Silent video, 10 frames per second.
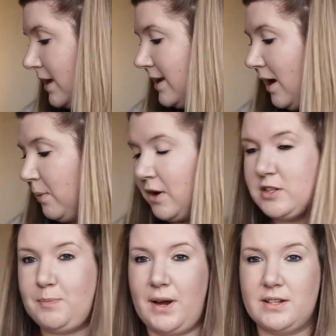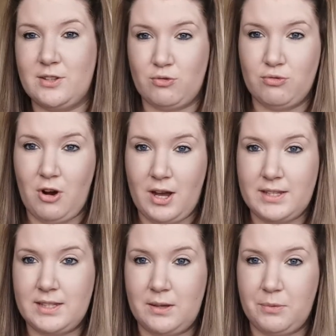Now we're going to practice
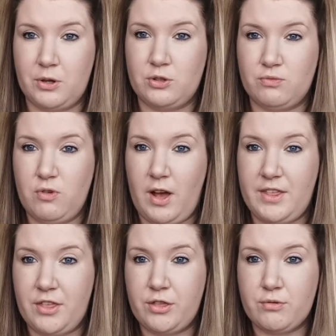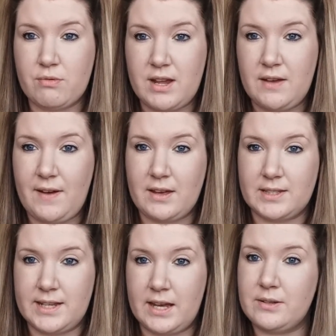writing. We're going to write 3 of our
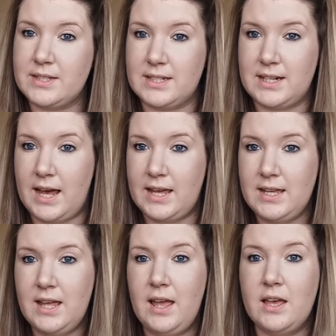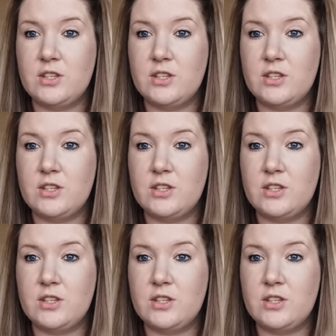sounds today.